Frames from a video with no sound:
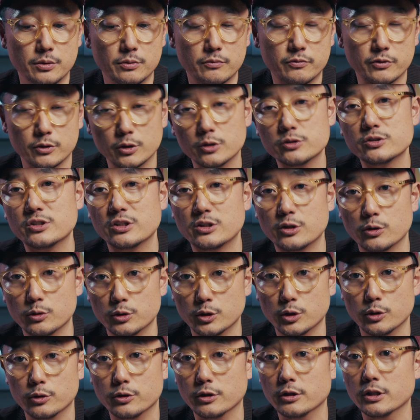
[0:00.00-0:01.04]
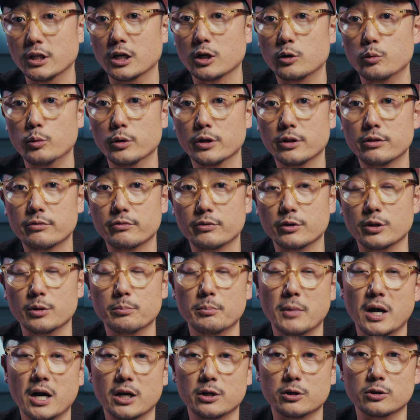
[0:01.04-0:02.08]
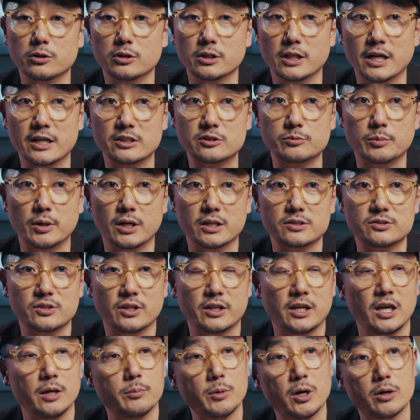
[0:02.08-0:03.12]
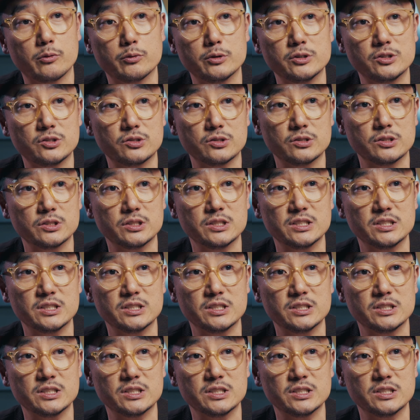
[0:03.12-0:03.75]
For those that don't know, the lug width for the modern glass box that came out recently